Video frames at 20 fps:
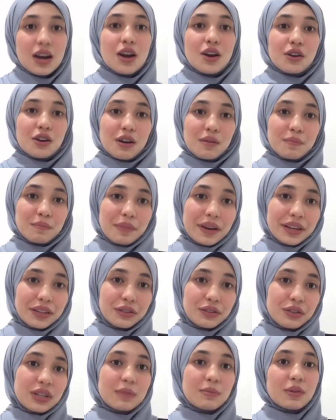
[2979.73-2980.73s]
compared
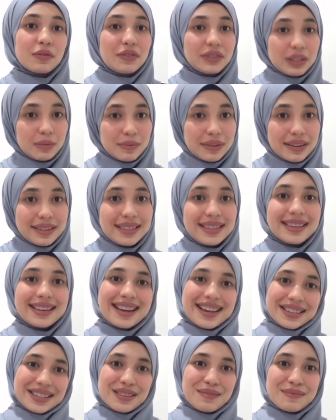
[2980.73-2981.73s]
to the profitability
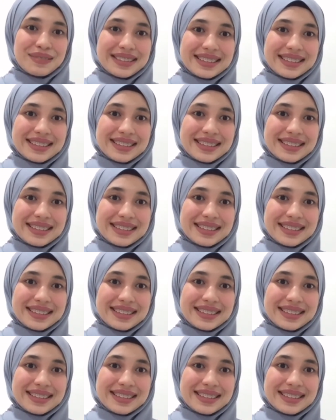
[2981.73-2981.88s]
customer.